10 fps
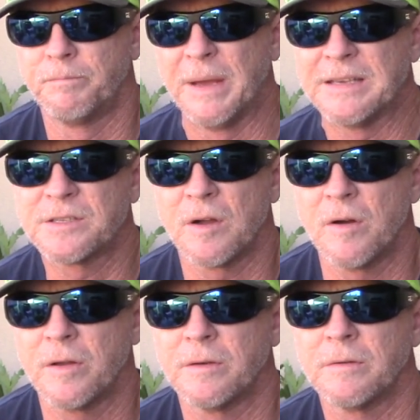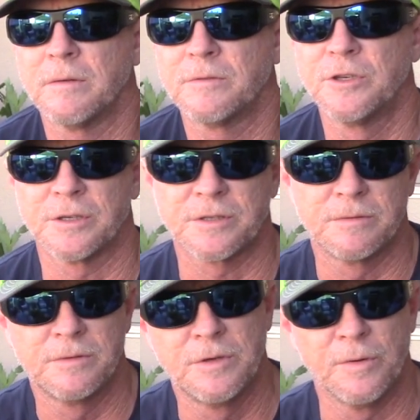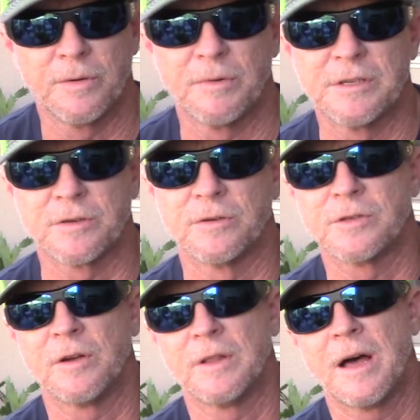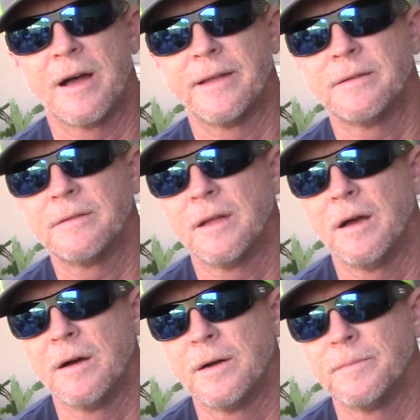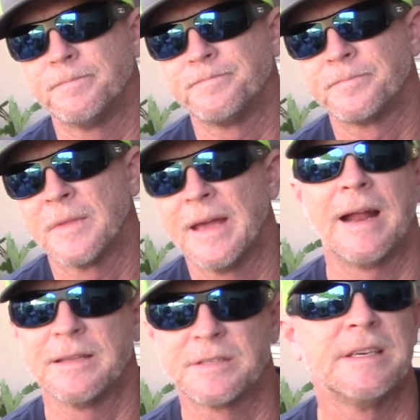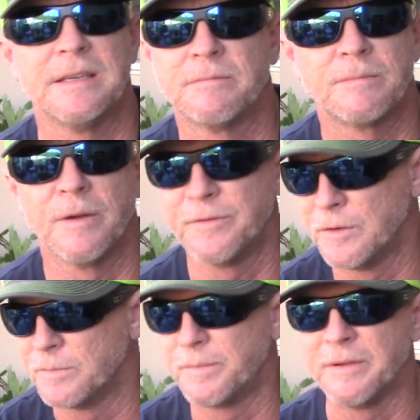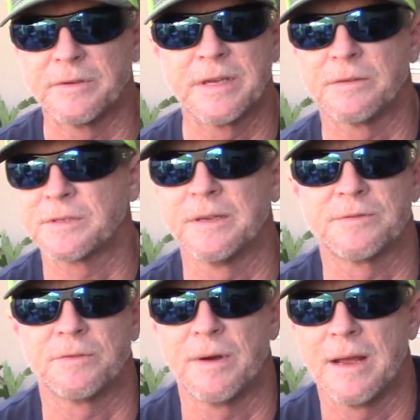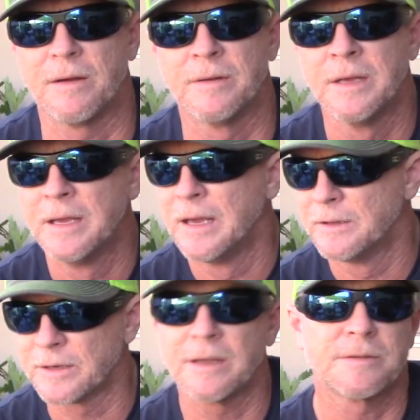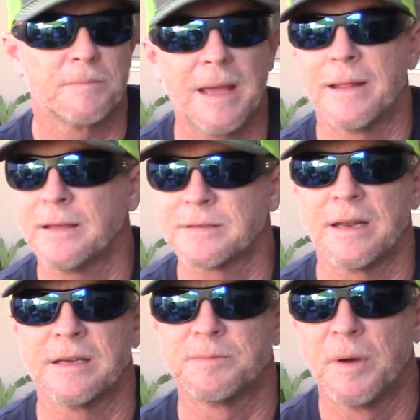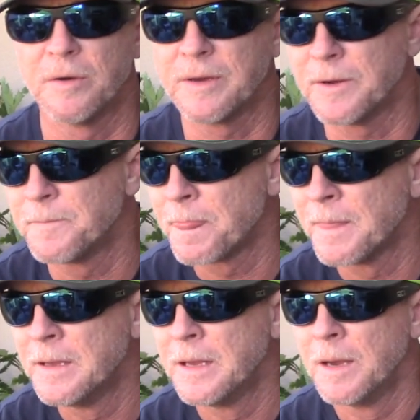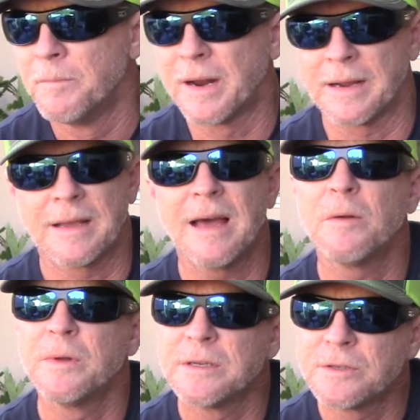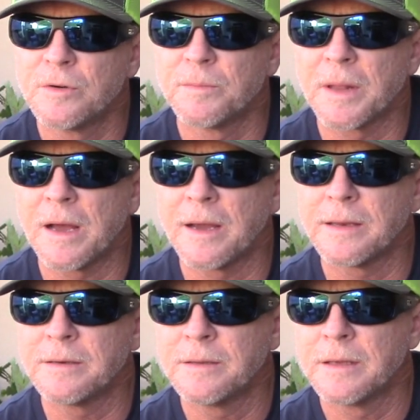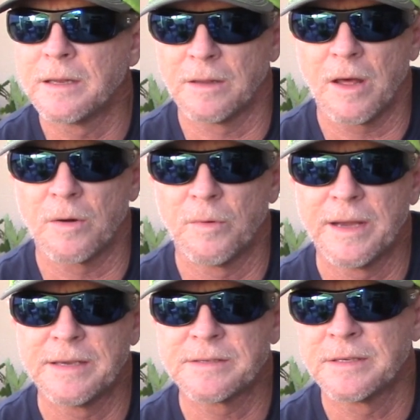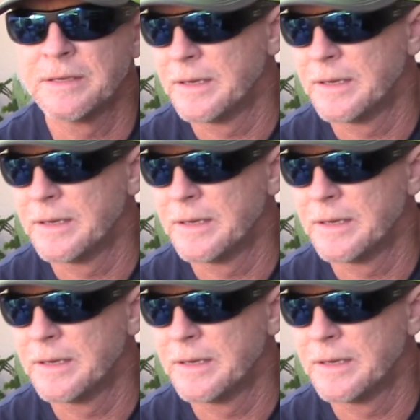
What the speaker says: based on just doing research online, and I had seen a few Beavertail skiffs around. Look, I said, man, that's a nice boat, you know. But I kind of went into it blind in a lot of ways.